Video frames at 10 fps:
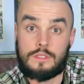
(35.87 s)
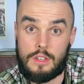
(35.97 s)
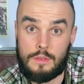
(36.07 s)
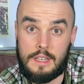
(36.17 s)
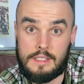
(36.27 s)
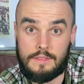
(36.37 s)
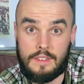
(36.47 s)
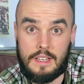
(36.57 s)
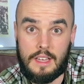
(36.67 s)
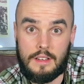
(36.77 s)
two decent
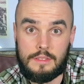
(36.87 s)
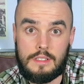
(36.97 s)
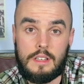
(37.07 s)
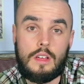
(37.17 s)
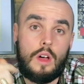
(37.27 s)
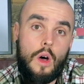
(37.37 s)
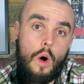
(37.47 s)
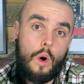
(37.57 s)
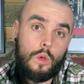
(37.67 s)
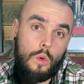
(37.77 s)
videos
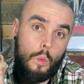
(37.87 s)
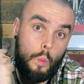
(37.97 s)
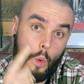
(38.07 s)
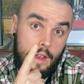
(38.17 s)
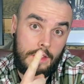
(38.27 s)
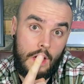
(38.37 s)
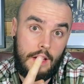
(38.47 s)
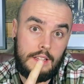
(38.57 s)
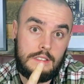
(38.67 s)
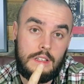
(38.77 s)
on one
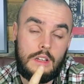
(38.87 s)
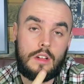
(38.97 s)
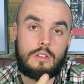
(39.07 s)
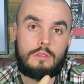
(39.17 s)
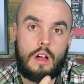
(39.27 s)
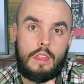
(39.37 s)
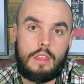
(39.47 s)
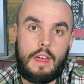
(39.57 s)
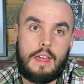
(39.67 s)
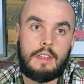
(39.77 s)
night, rather
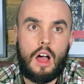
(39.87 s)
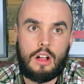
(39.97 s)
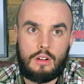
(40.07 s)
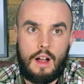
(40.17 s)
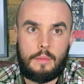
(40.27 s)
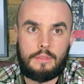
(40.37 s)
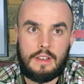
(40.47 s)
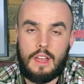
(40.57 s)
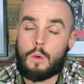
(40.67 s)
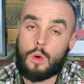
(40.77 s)
than a crap
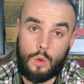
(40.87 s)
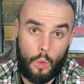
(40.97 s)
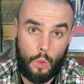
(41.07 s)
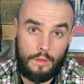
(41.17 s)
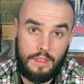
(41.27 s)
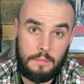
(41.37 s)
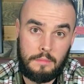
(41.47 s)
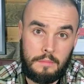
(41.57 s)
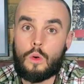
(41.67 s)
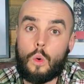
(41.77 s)
video on all of
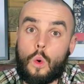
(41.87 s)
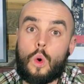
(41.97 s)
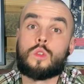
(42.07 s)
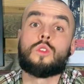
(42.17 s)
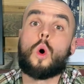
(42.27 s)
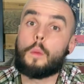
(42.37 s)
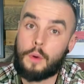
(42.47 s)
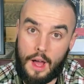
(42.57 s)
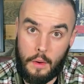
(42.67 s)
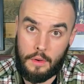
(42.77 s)
them, or not
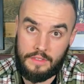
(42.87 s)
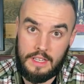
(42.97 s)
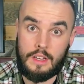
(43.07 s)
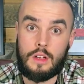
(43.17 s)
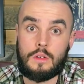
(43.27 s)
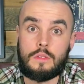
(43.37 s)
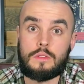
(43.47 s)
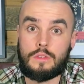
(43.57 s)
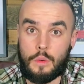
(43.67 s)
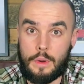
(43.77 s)
put out a video
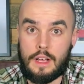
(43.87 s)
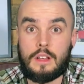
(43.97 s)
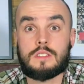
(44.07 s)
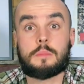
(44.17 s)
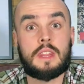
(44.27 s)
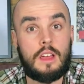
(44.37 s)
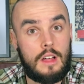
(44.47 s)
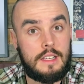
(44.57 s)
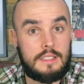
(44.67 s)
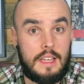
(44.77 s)
for a week, because I'm in the
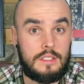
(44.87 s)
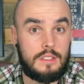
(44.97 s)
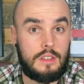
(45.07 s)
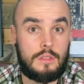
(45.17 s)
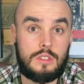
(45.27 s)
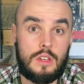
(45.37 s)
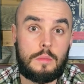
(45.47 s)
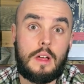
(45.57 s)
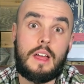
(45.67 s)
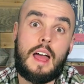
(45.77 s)
early stages of
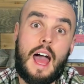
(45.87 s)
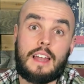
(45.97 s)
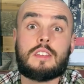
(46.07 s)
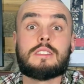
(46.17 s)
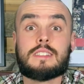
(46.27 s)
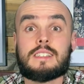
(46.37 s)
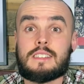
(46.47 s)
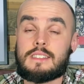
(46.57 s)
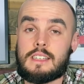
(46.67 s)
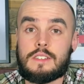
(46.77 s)
YouTube and
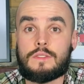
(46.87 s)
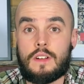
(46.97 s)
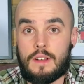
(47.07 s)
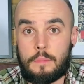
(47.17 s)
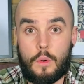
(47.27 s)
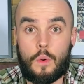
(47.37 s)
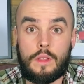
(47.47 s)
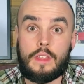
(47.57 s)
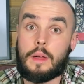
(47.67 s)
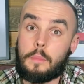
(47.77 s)
consistency is very
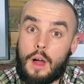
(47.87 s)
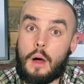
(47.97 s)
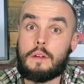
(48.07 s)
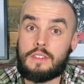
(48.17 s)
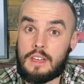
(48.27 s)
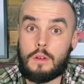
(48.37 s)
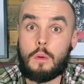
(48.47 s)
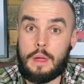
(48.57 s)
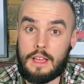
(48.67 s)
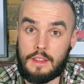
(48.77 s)
important that I put out a video a
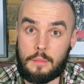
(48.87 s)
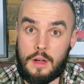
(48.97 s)
week at the